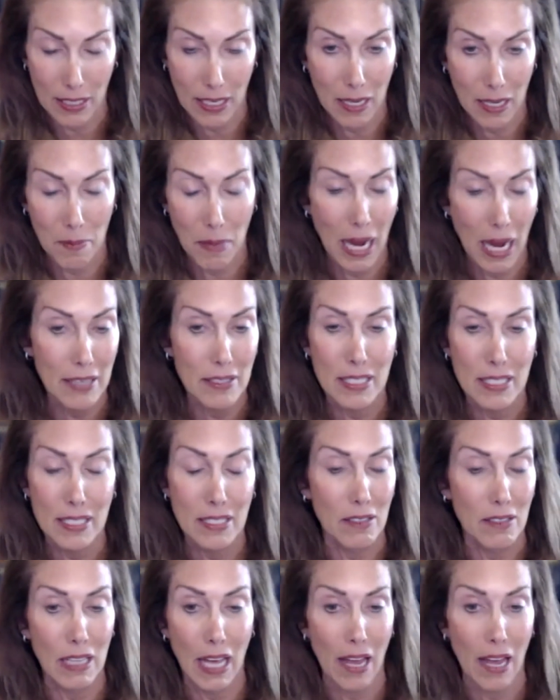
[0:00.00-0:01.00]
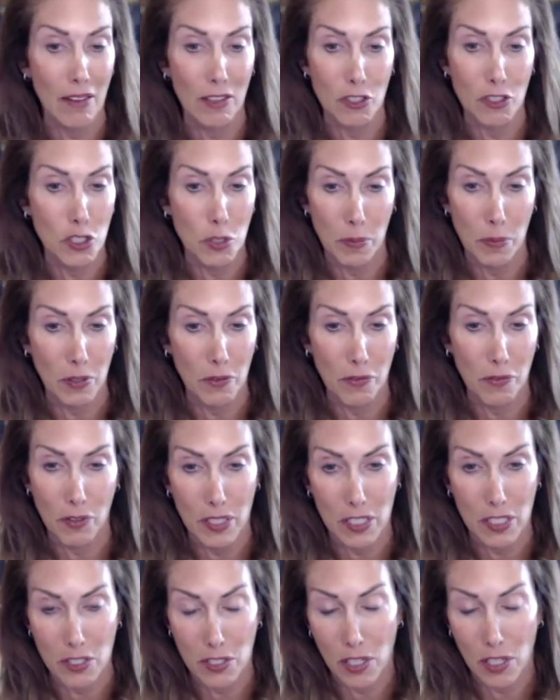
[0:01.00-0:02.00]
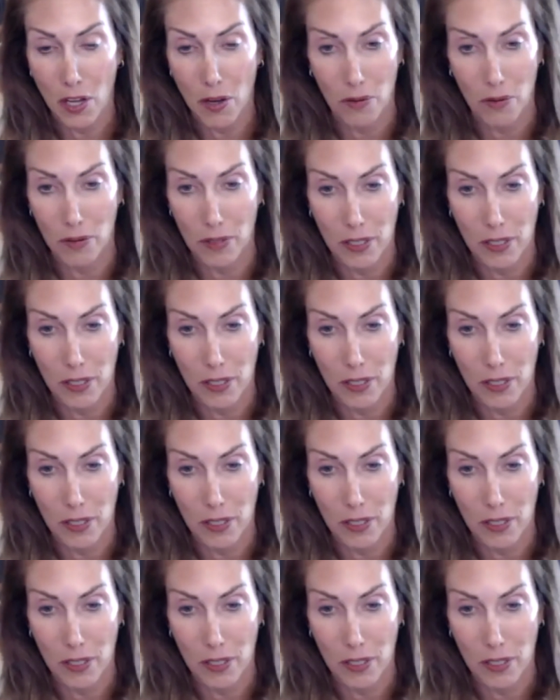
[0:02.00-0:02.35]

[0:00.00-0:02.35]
Am I still eligible for this loan?